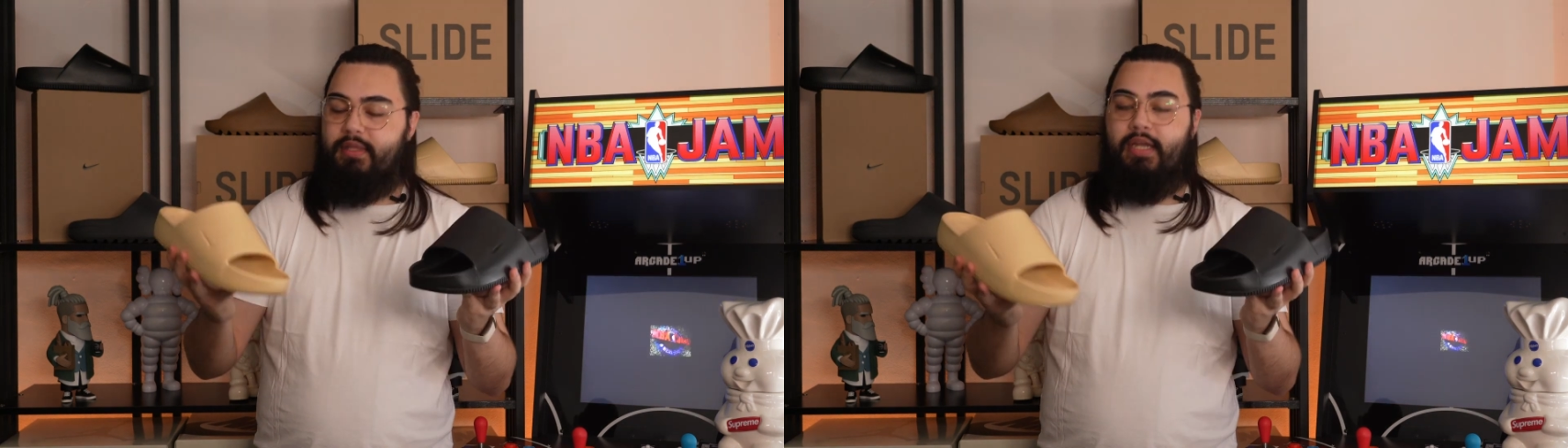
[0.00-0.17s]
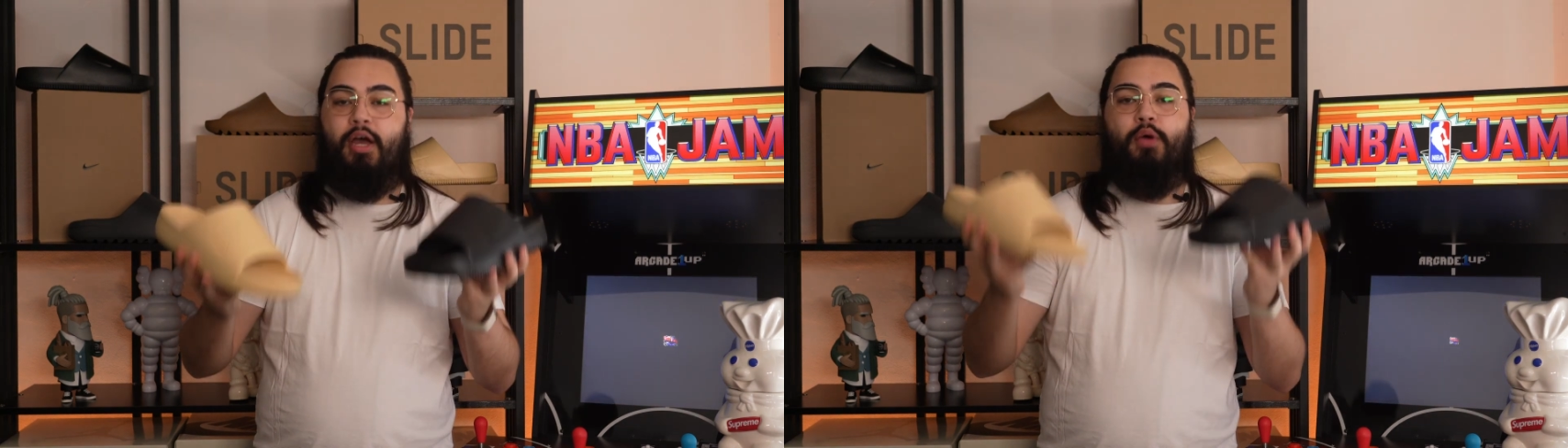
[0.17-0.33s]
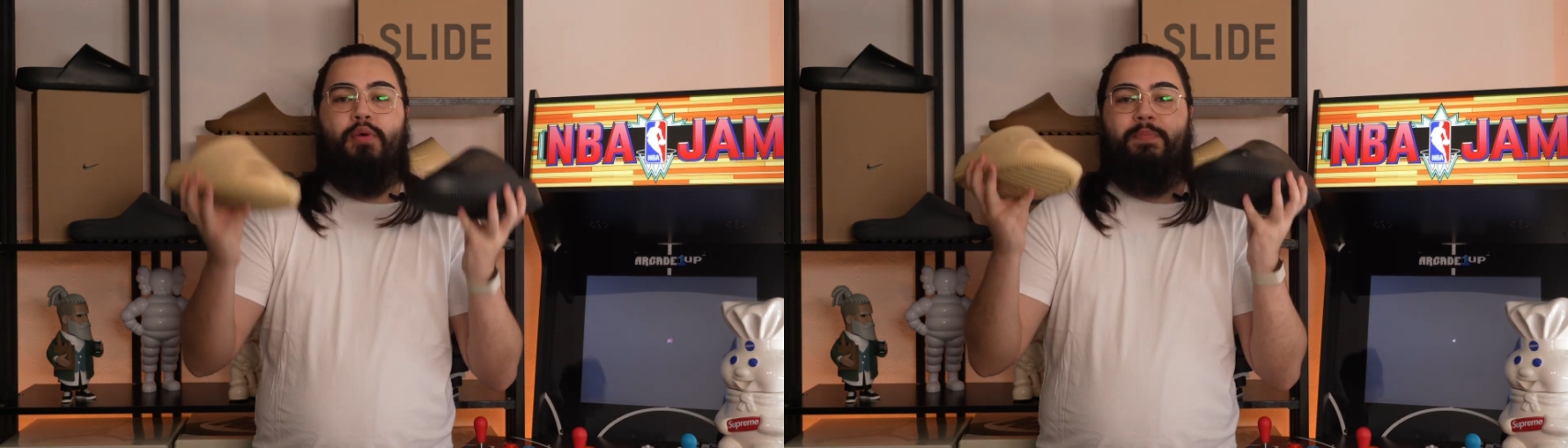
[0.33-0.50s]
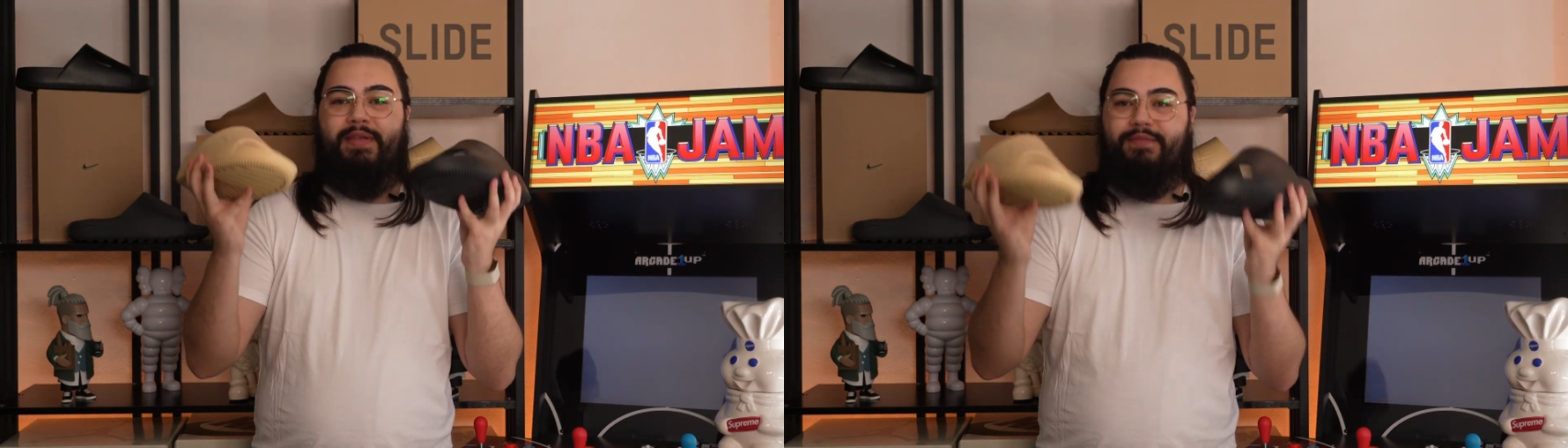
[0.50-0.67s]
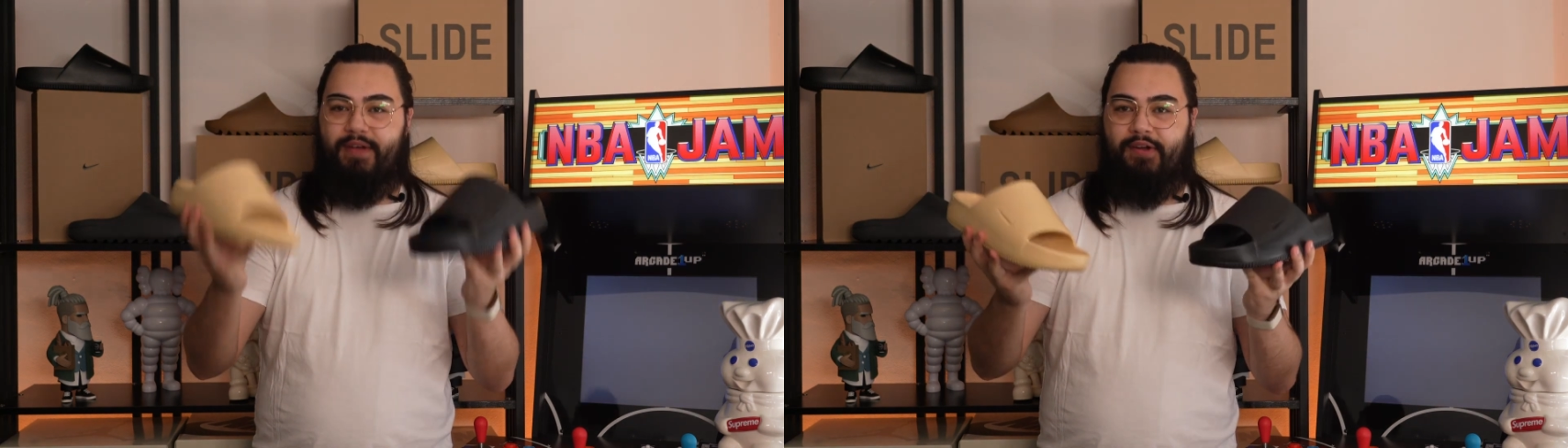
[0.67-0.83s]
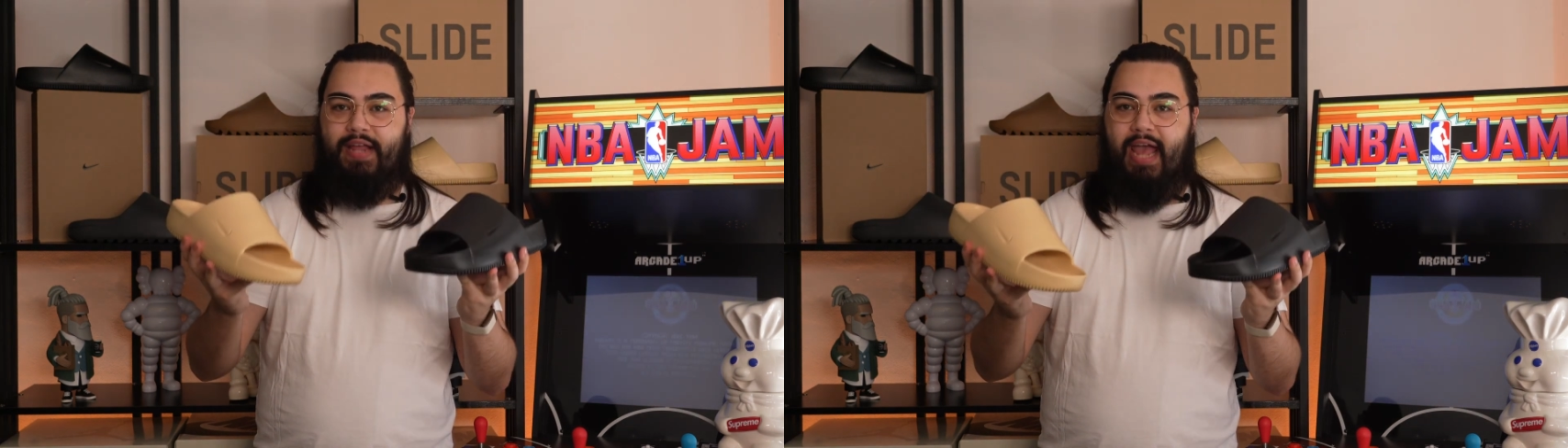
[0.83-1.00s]
then I would be
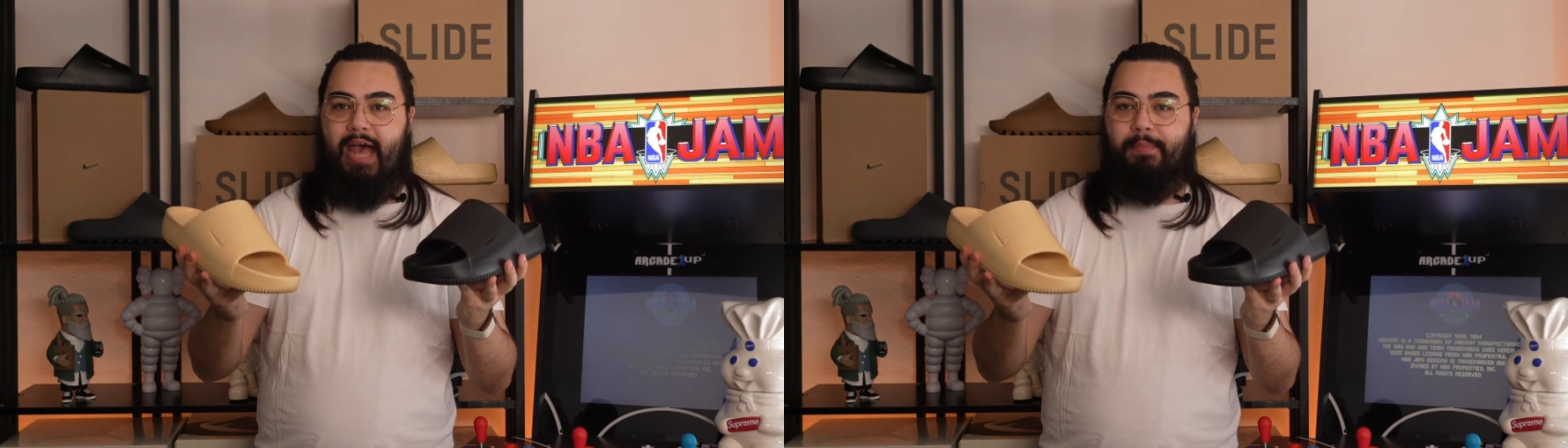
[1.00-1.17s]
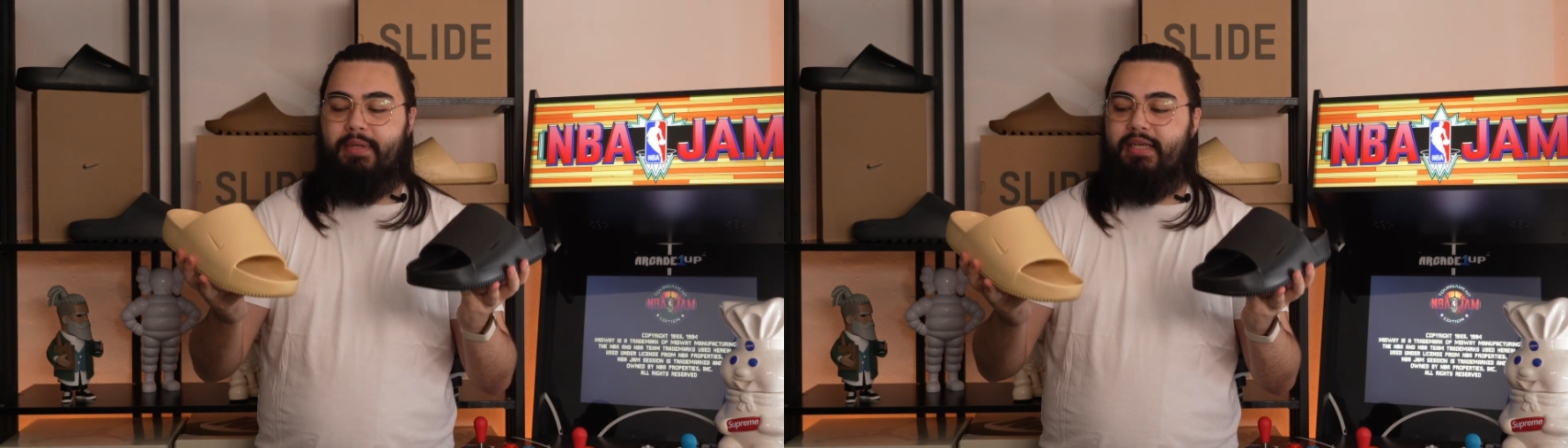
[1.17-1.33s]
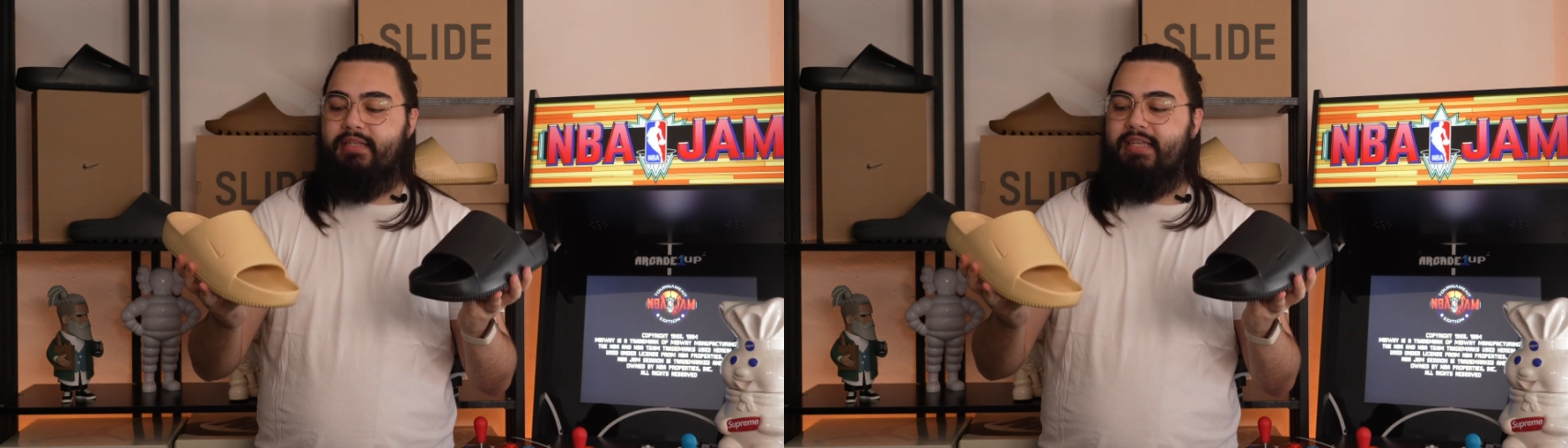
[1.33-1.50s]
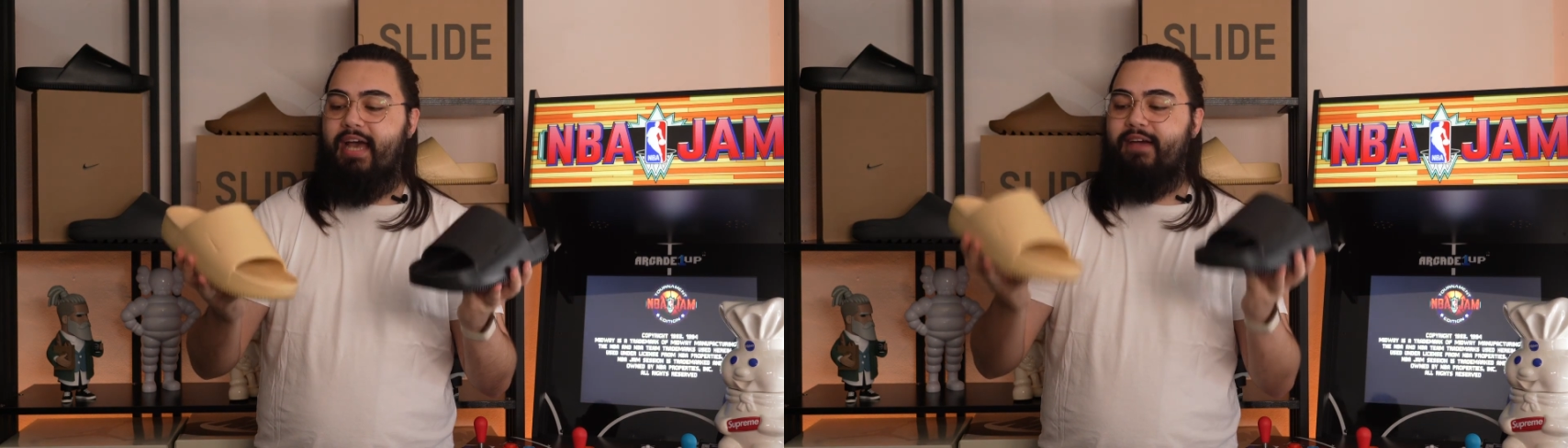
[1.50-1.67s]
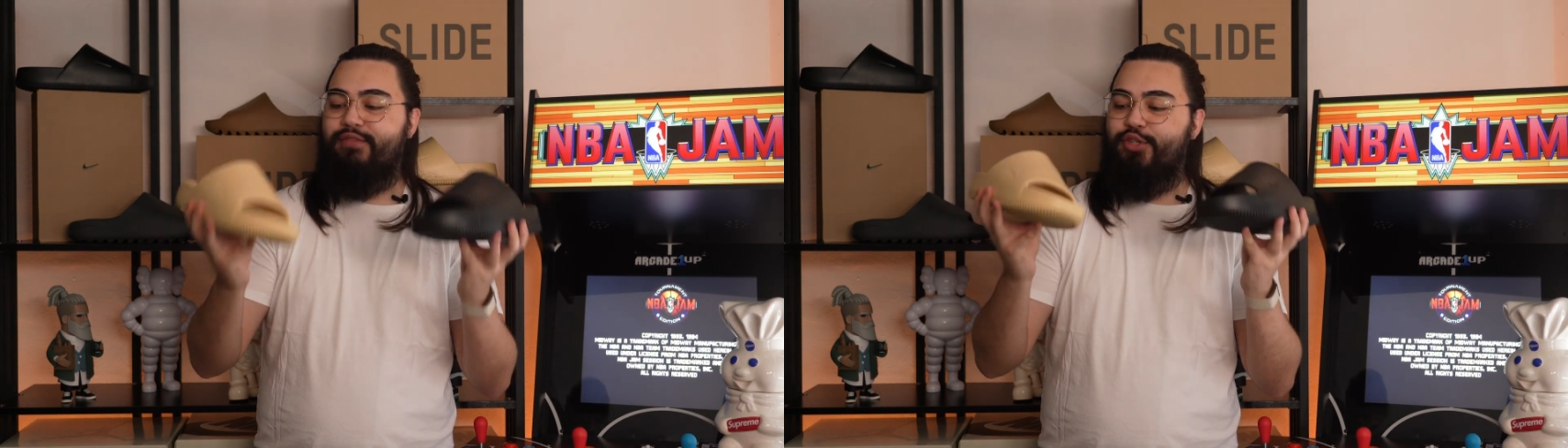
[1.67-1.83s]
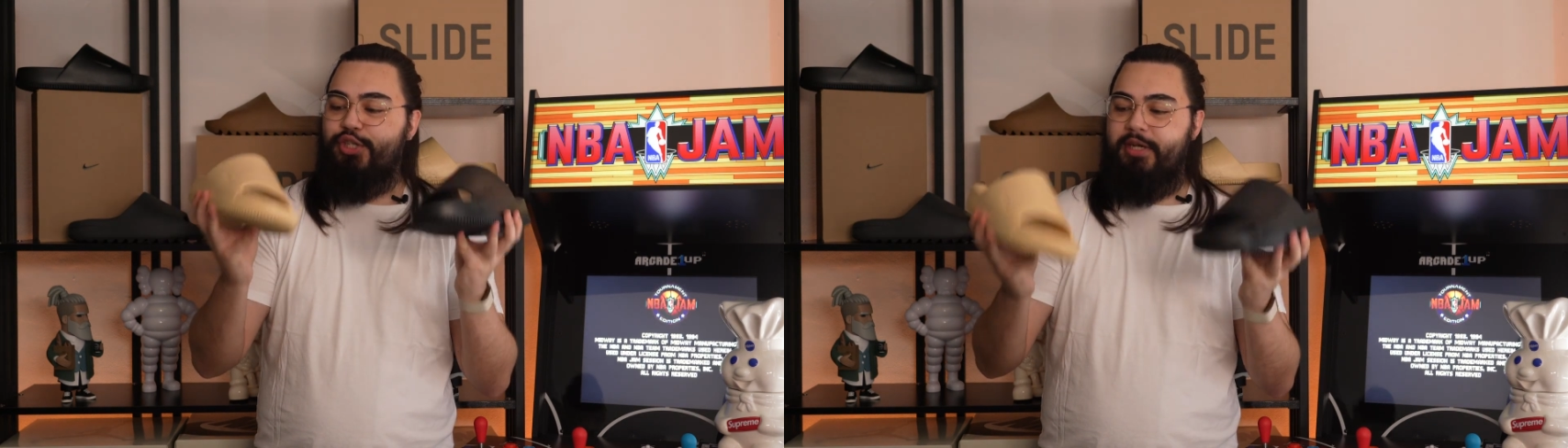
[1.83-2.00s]
very happy to
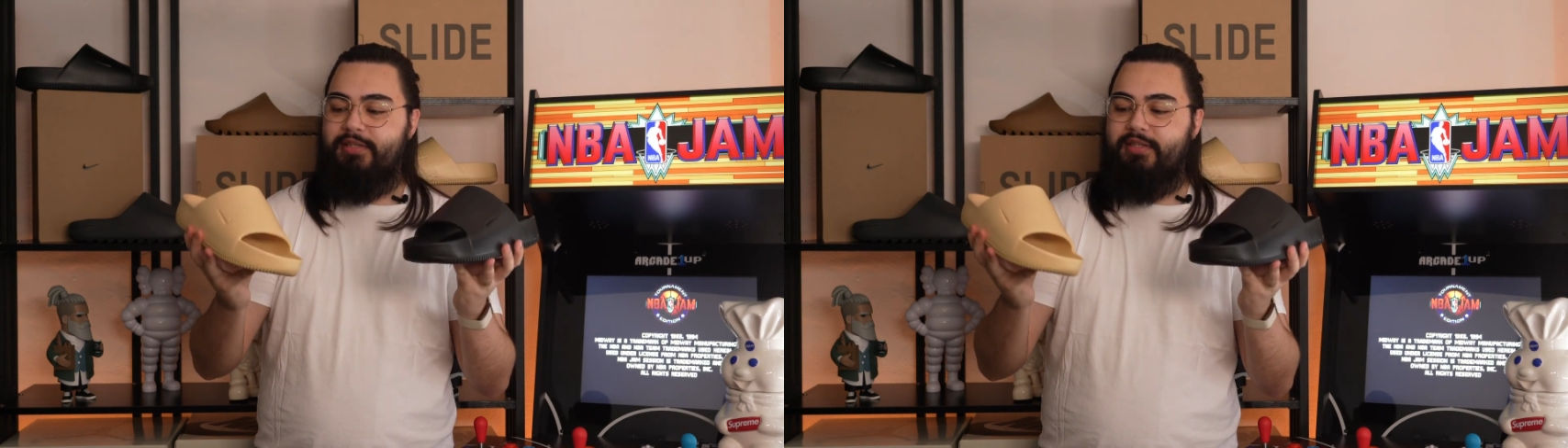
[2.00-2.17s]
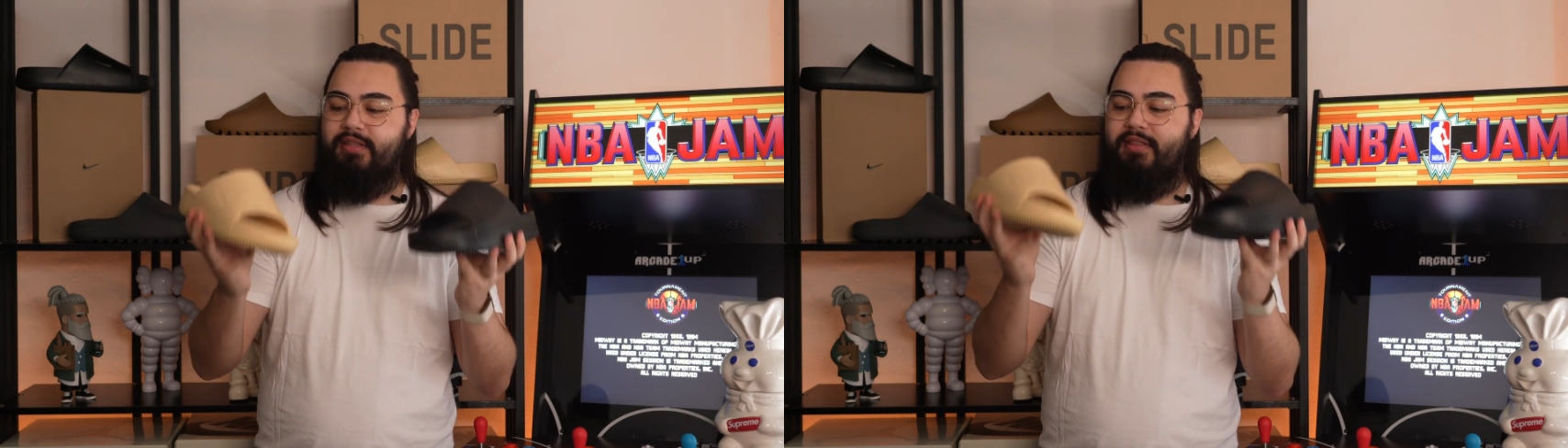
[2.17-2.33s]
have just